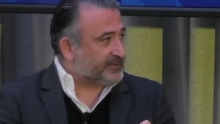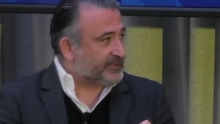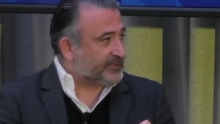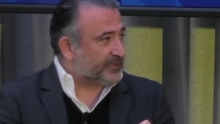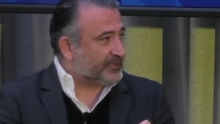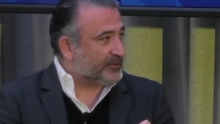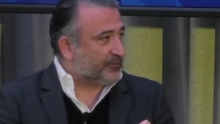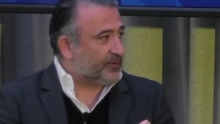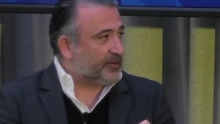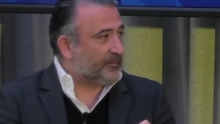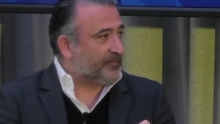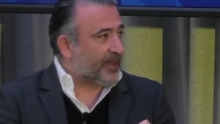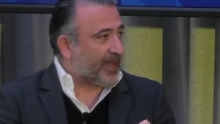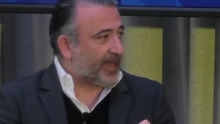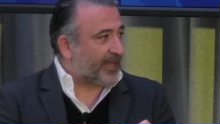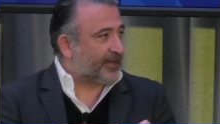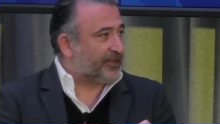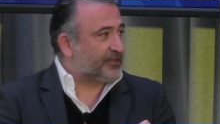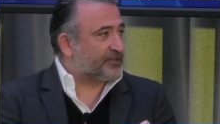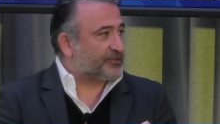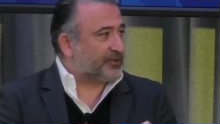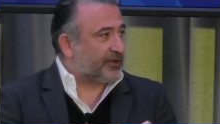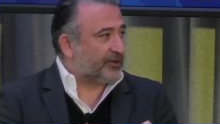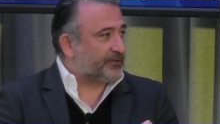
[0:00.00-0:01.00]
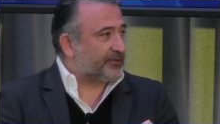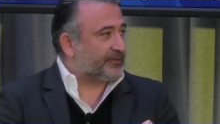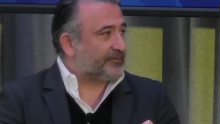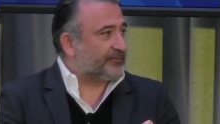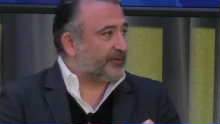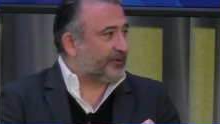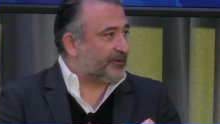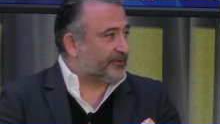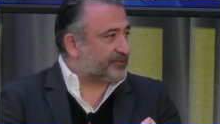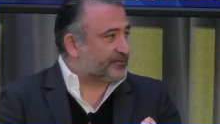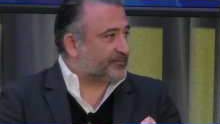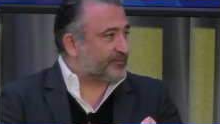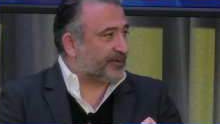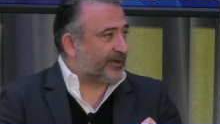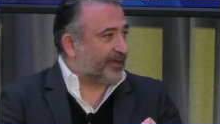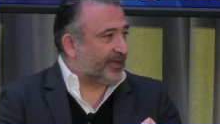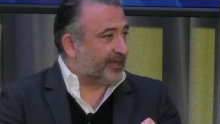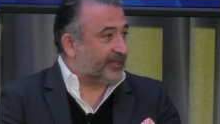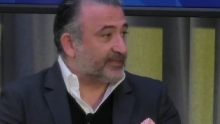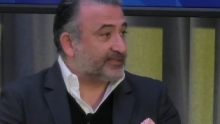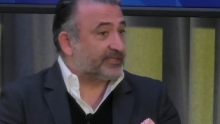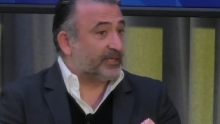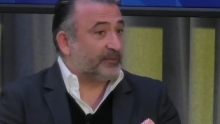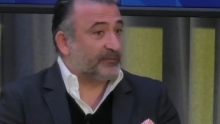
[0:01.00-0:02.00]
You know, we manage other folks'
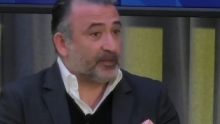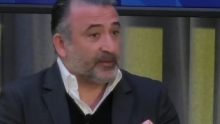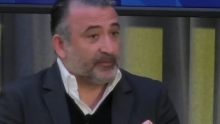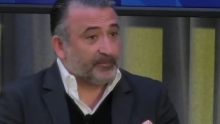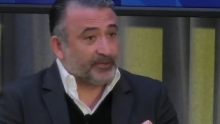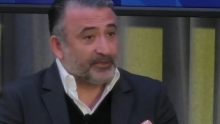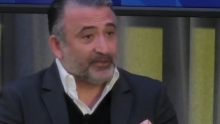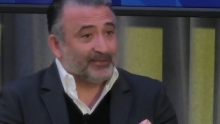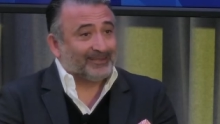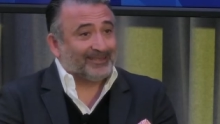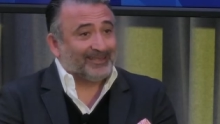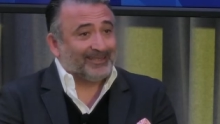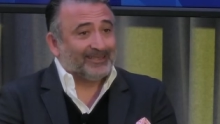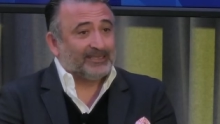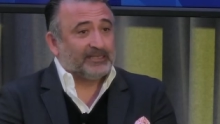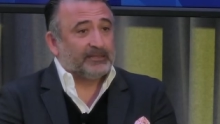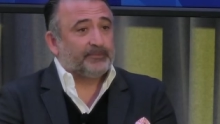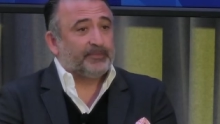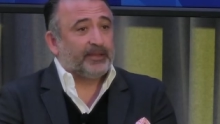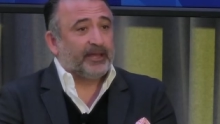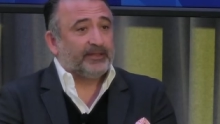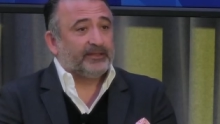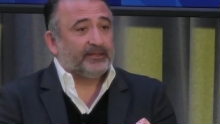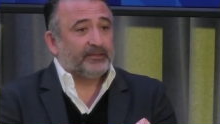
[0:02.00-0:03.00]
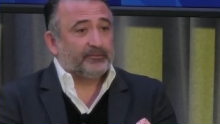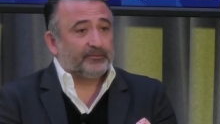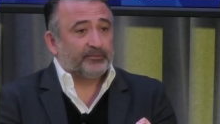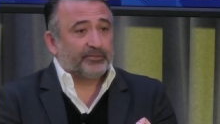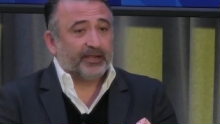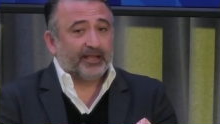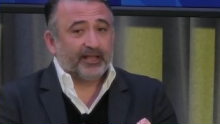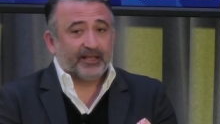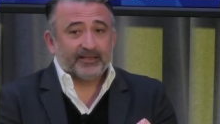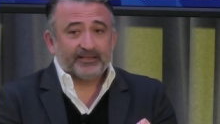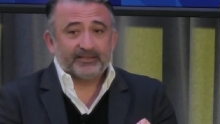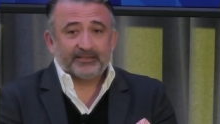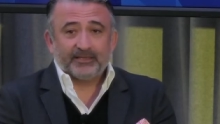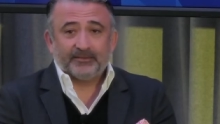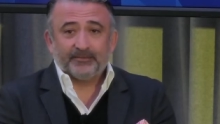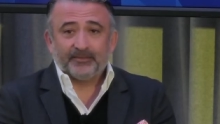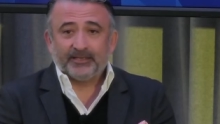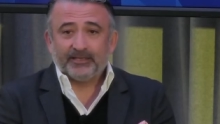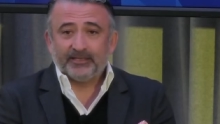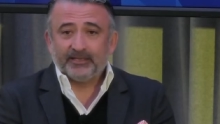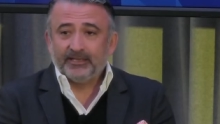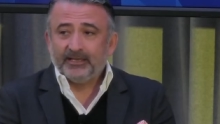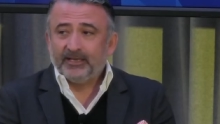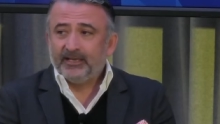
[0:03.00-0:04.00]
brands and we build independent brands. I
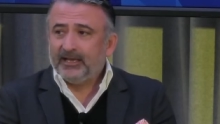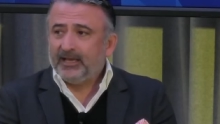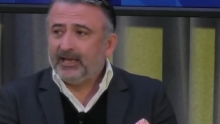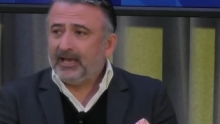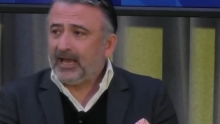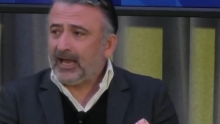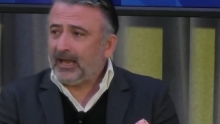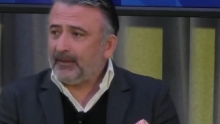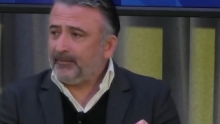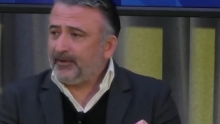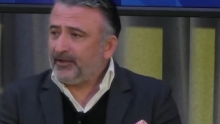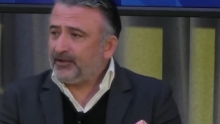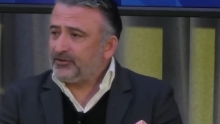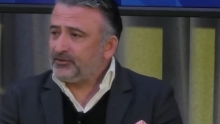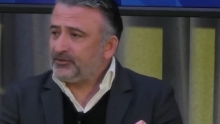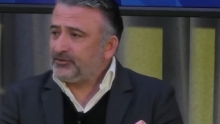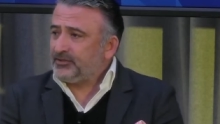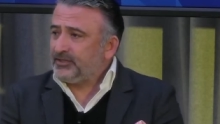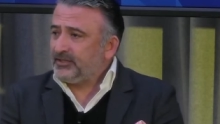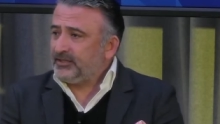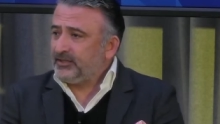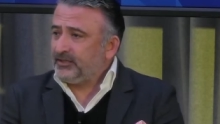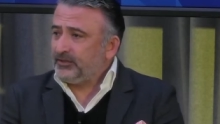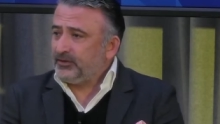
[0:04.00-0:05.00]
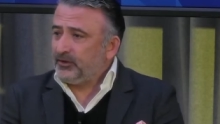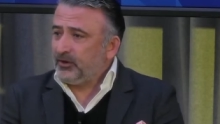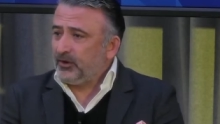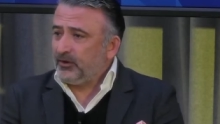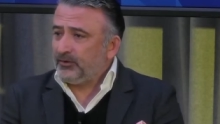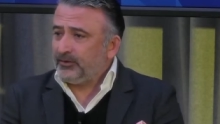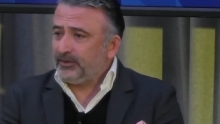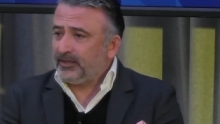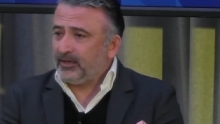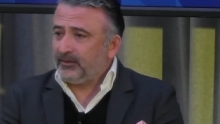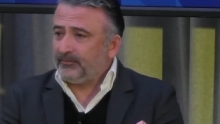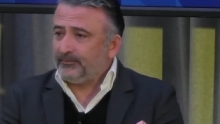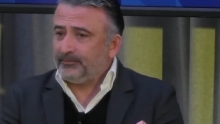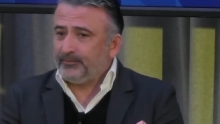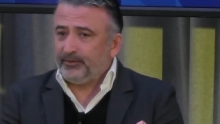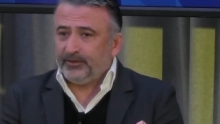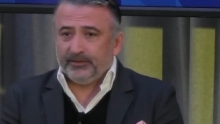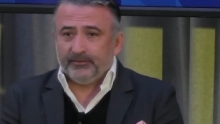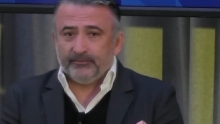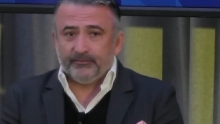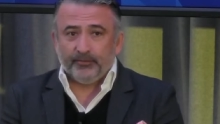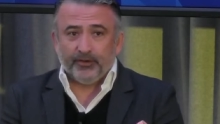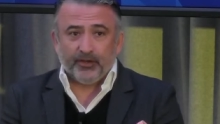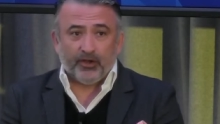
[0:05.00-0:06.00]
mean, I bet you didn't know that
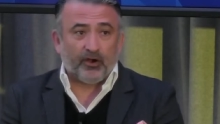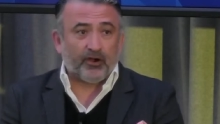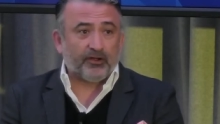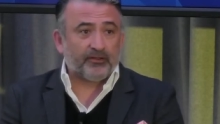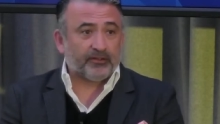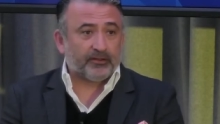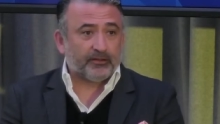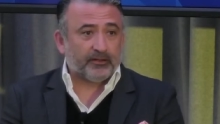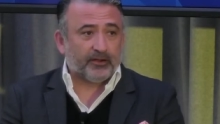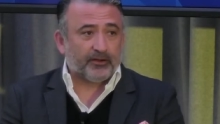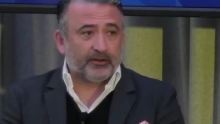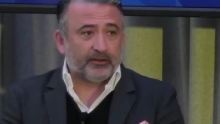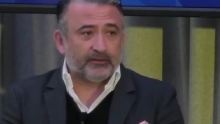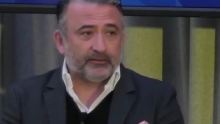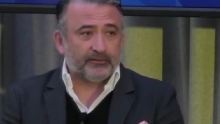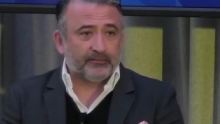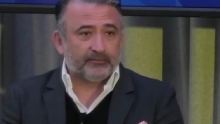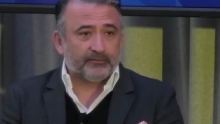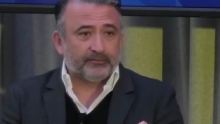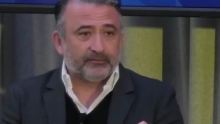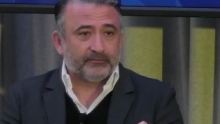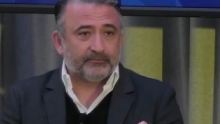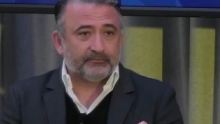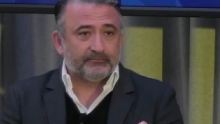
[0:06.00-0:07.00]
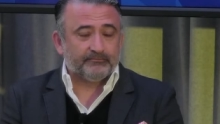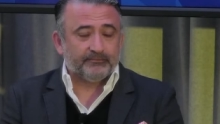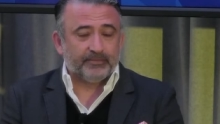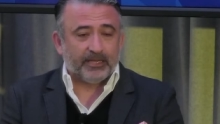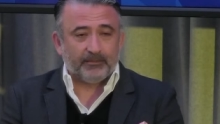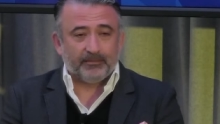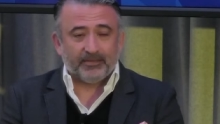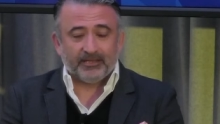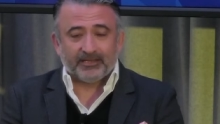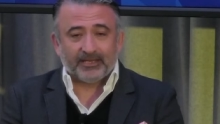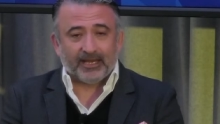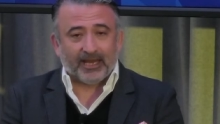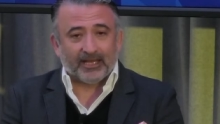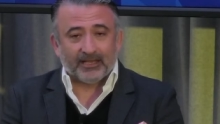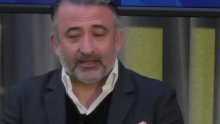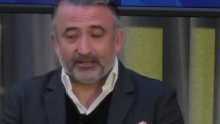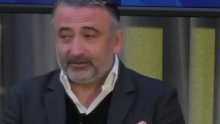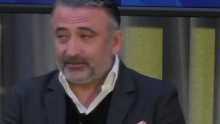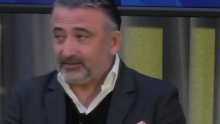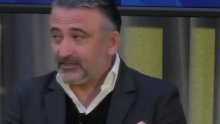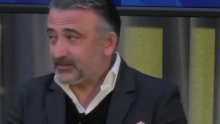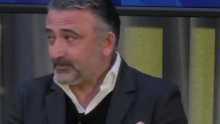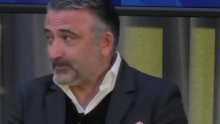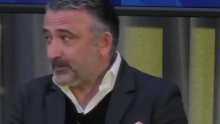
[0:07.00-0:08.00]
we, we are the largest, maybe
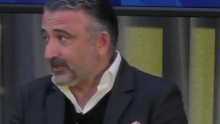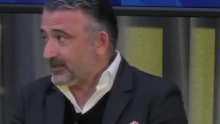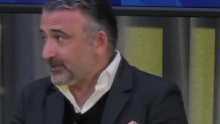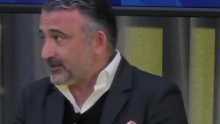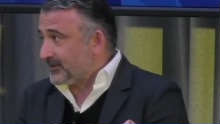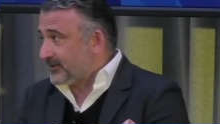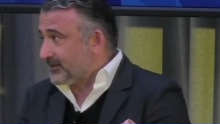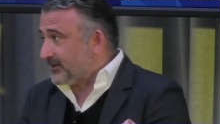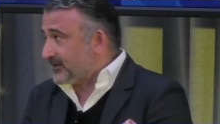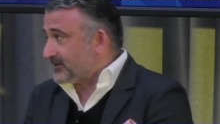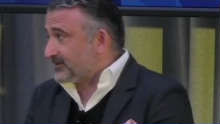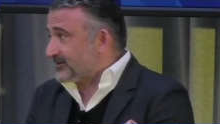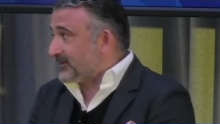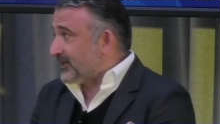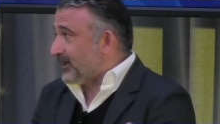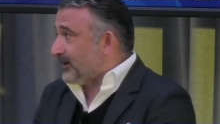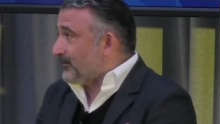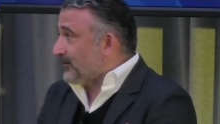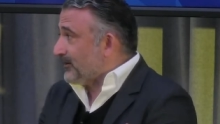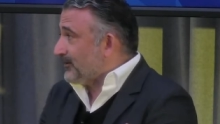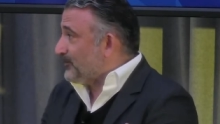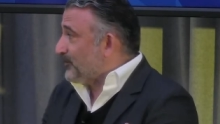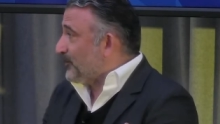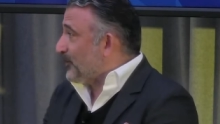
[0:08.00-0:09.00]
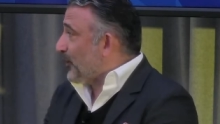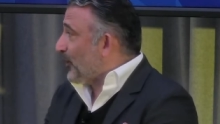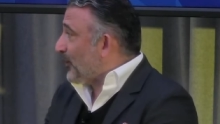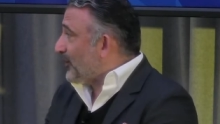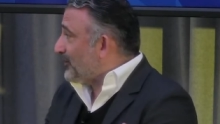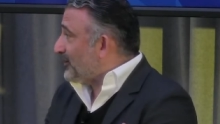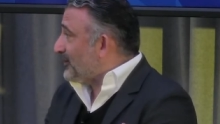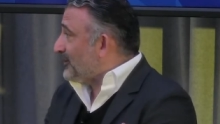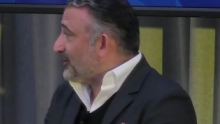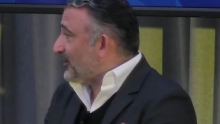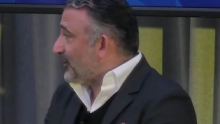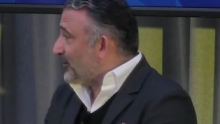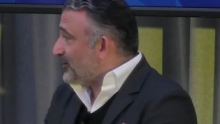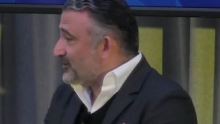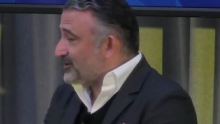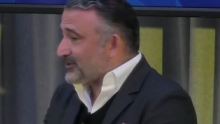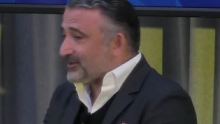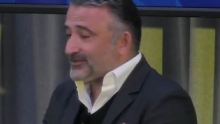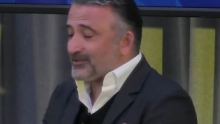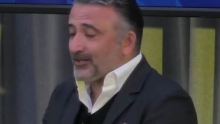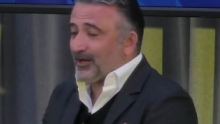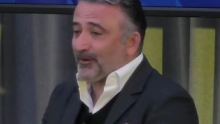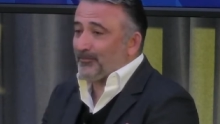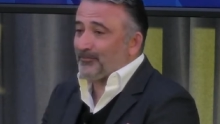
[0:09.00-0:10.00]
Tyler is bigger than us now, but we are the
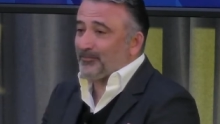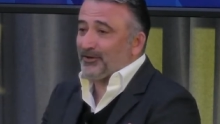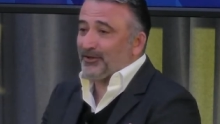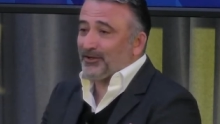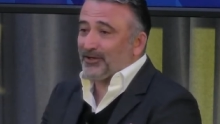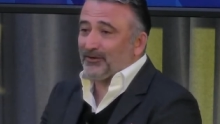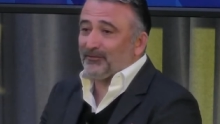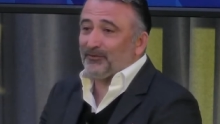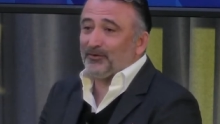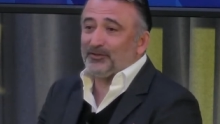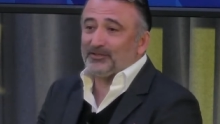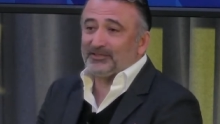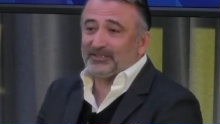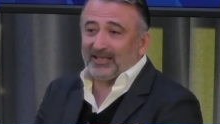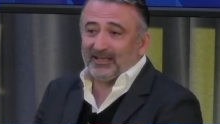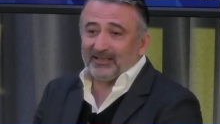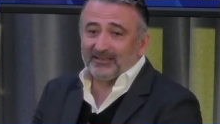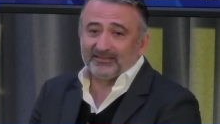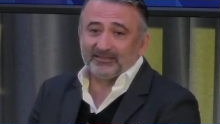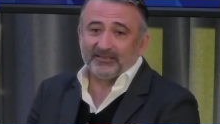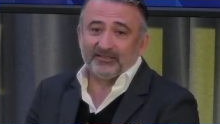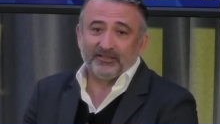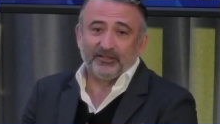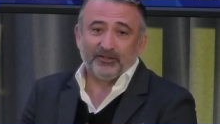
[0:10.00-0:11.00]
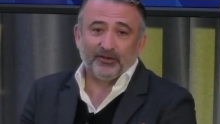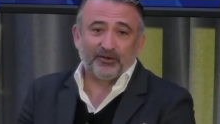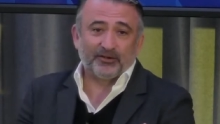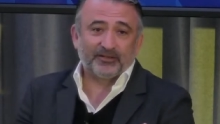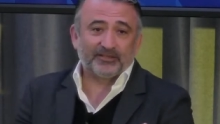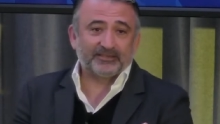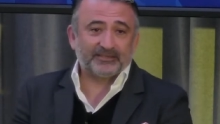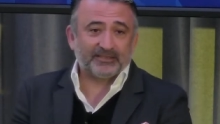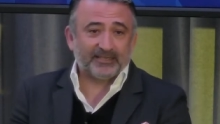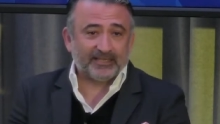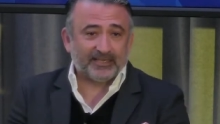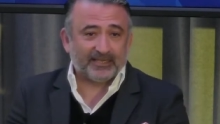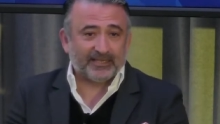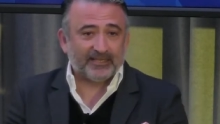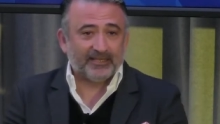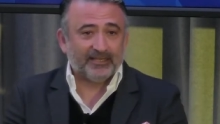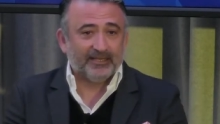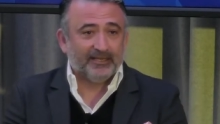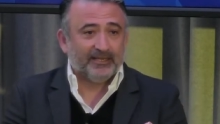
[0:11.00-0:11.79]
largest operator of hotels in New York City.